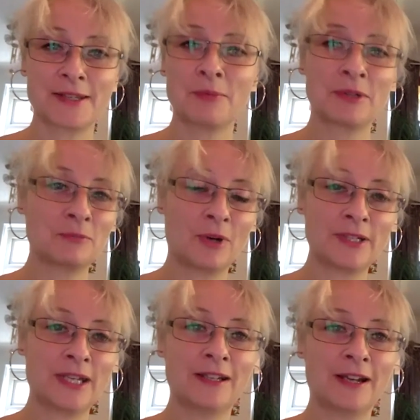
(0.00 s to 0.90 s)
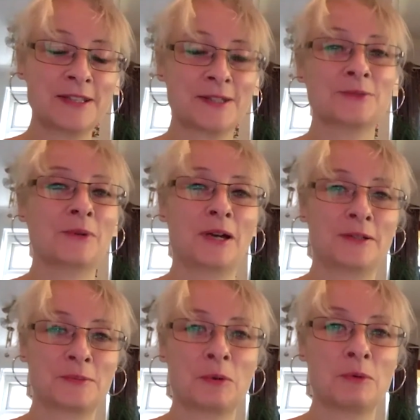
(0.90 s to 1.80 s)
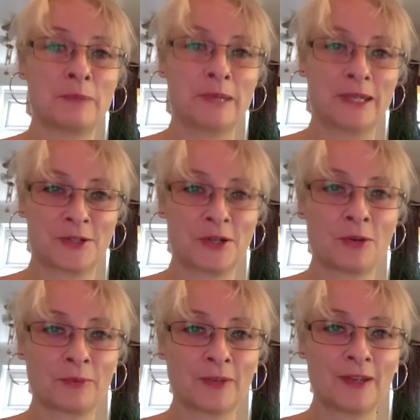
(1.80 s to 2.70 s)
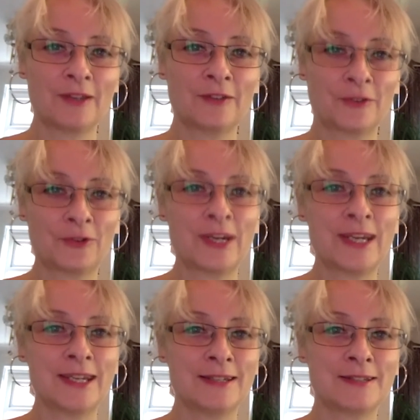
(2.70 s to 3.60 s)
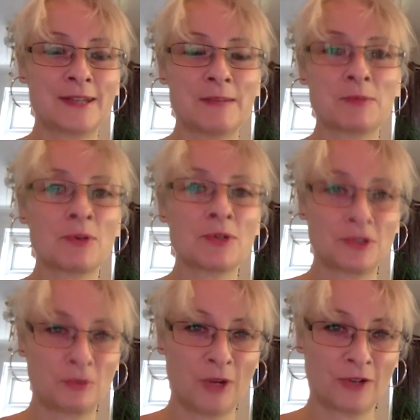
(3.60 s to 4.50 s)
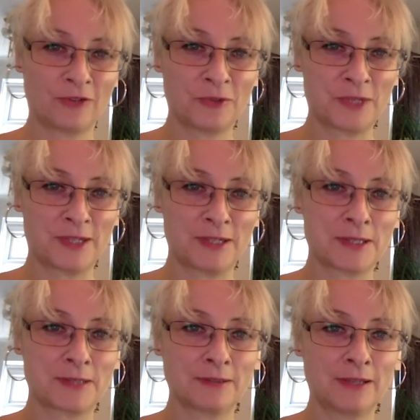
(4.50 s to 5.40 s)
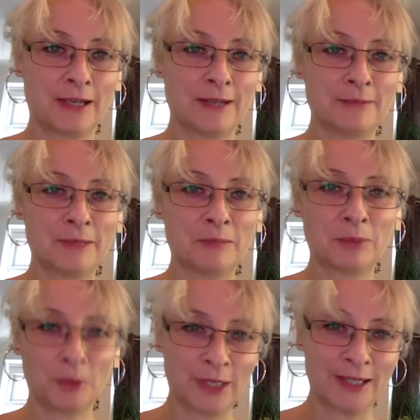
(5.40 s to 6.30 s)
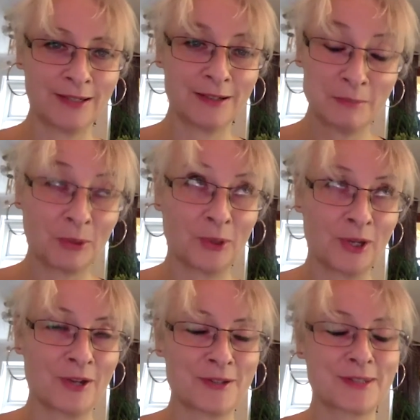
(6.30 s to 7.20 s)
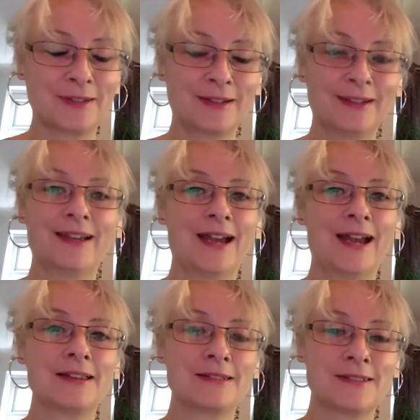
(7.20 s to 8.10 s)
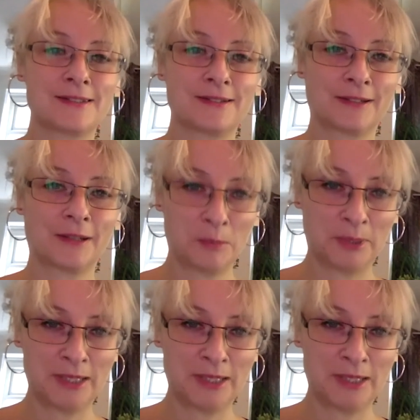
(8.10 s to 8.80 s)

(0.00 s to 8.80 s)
what in an ideal world, what would be your top 3 tips? What should workforces, employers and company